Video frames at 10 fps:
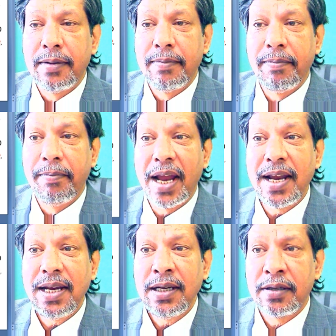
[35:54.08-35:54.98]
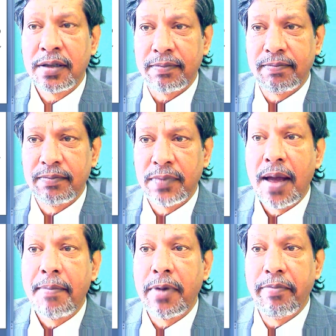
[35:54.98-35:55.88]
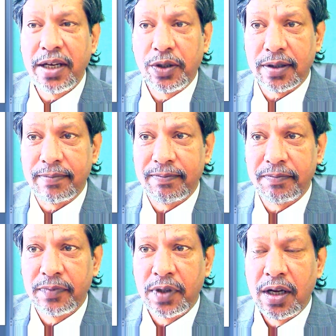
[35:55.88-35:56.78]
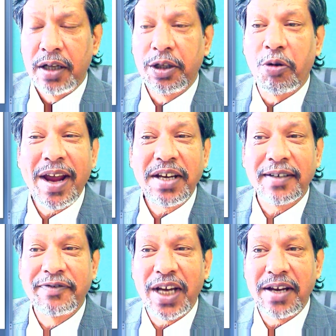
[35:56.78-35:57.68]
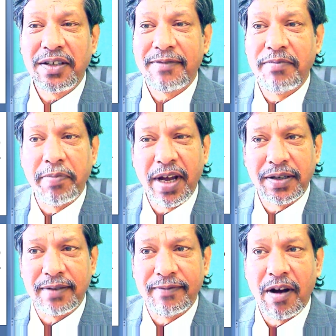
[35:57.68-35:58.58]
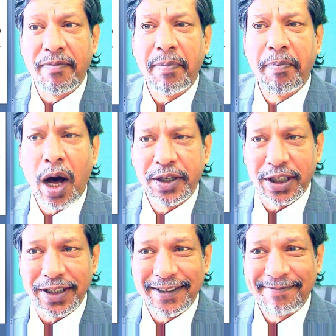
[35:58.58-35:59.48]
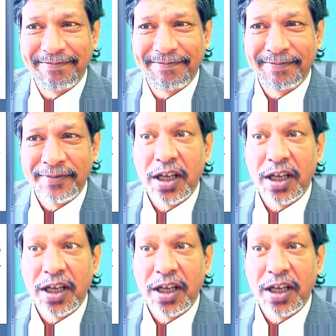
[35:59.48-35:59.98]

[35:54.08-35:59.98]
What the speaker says: Momentum. Momentum. The rate of change of momentum of a body